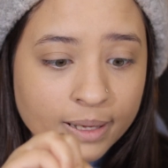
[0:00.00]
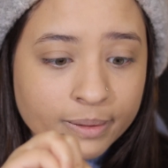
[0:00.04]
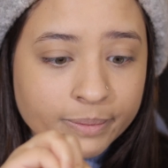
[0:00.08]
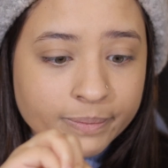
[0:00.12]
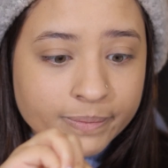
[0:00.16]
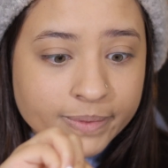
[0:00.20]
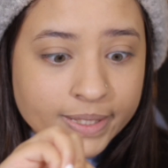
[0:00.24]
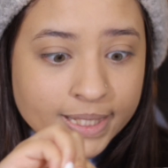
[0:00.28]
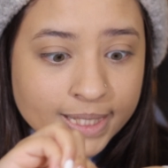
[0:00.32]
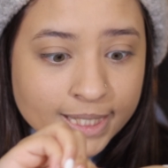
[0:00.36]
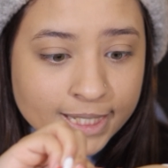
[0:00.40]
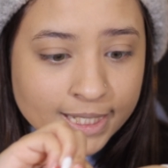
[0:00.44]
am
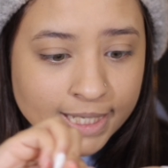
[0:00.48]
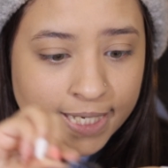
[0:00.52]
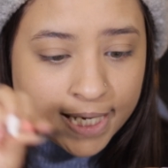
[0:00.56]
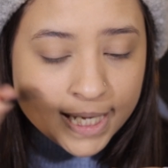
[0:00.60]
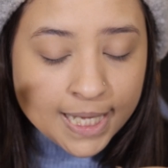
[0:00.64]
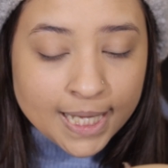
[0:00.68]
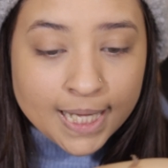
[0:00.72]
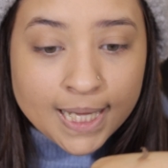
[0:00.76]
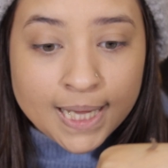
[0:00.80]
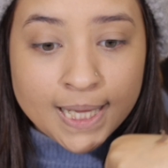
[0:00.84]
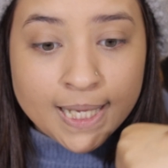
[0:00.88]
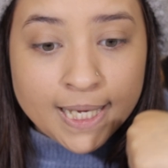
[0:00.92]

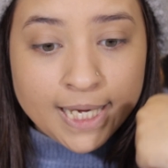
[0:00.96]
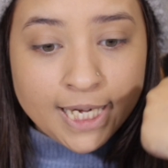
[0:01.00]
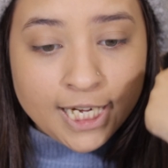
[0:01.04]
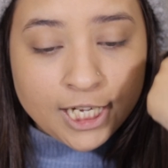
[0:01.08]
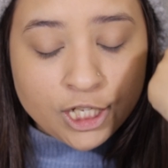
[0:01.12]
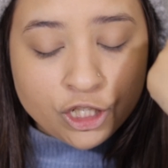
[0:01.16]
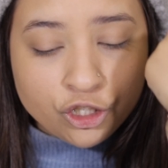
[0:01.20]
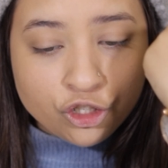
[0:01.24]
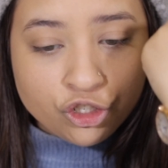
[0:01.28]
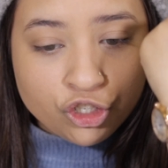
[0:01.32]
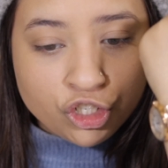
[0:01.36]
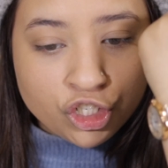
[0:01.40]
still
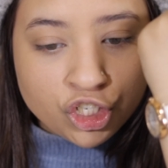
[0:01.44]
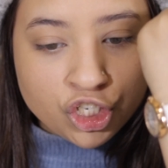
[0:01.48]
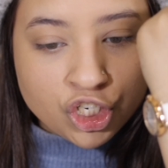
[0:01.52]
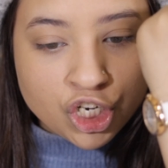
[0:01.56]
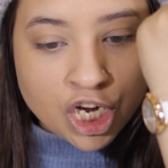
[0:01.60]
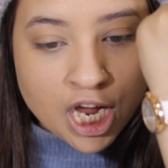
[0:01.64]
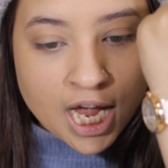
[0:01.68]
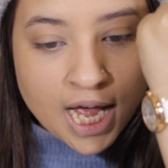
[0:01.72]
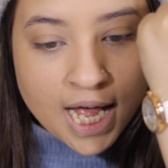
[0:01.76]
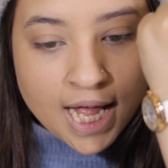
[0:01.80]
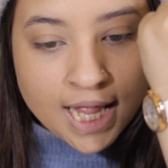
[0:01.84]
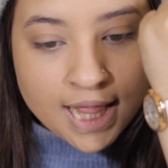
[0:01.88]
in
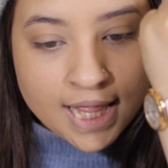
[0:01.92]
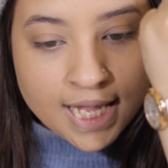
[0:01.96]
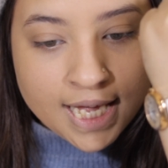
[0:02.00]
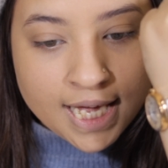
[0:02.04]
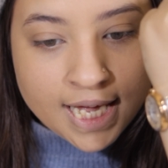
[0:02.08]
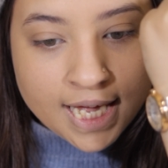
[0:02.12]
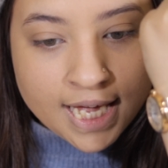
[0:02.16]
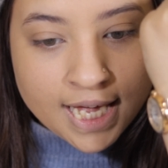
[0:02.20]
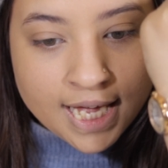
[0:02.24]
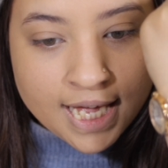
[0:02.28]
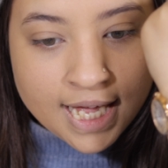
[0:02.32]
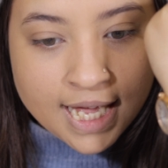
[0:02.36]

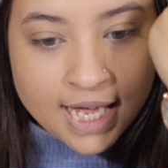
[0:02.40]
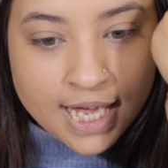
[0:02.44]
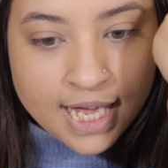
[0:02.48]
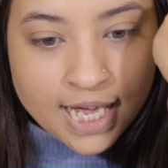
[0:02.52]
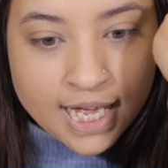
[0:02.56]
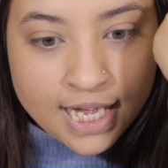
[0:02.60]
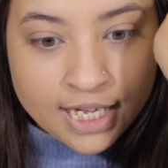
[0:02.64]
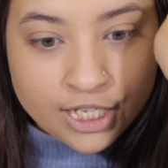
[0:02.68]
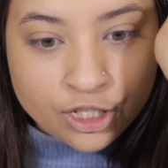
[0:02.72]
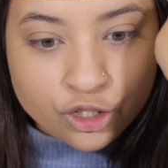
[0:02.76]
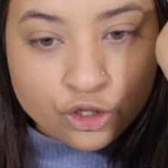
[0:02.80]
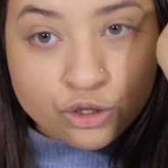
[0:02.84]

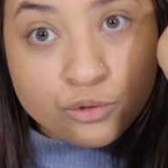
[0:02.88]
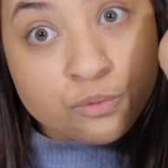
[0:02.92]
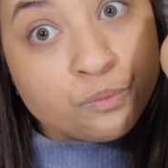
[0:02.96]
challenge,